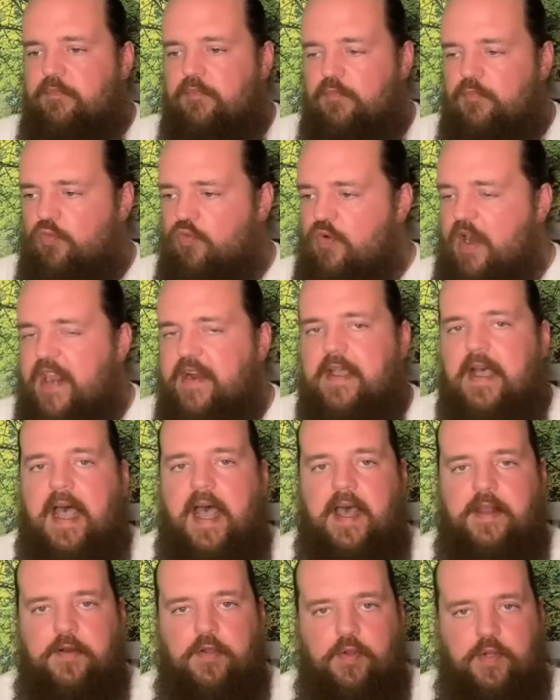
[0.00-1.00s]
red
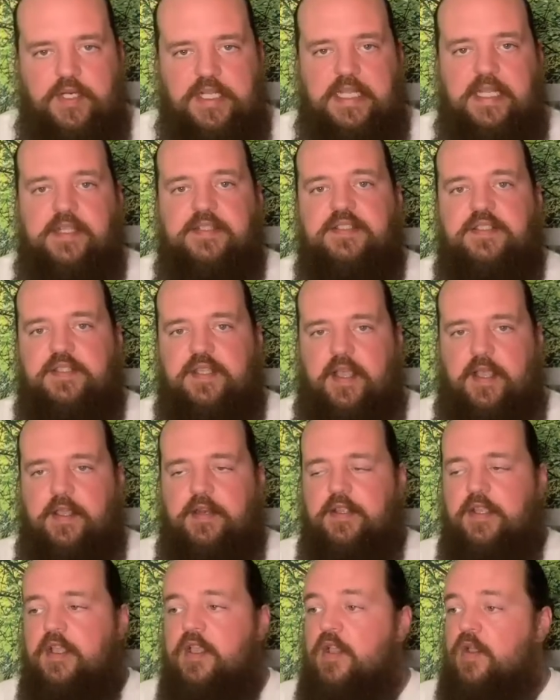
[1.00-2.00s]
hot on the
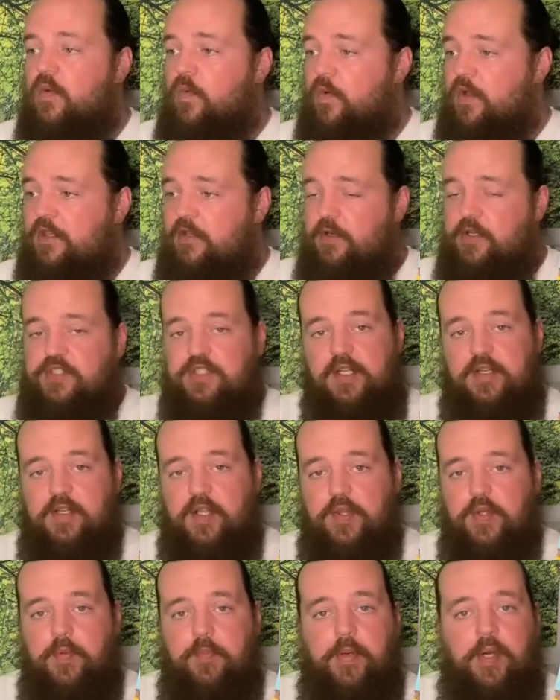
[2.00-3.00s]
inside, whether it's
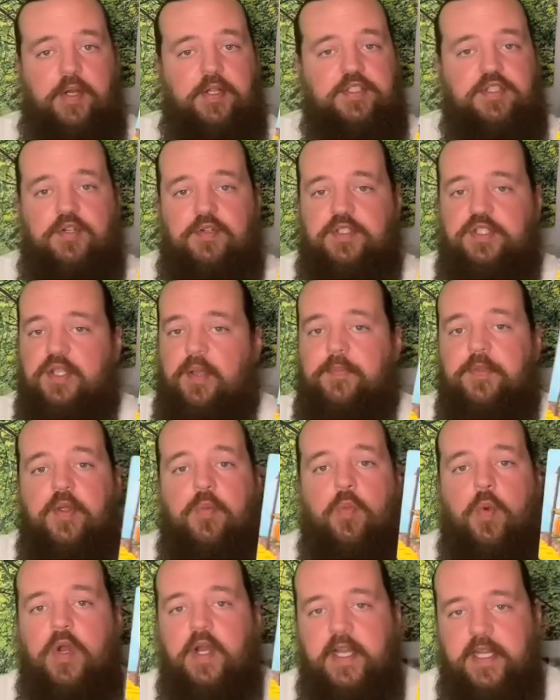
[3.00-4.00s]
another person or
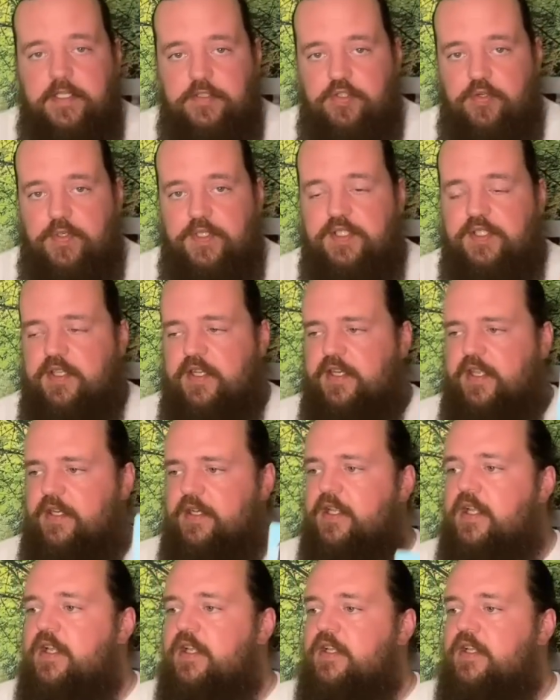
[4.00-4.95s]
something we're interested in.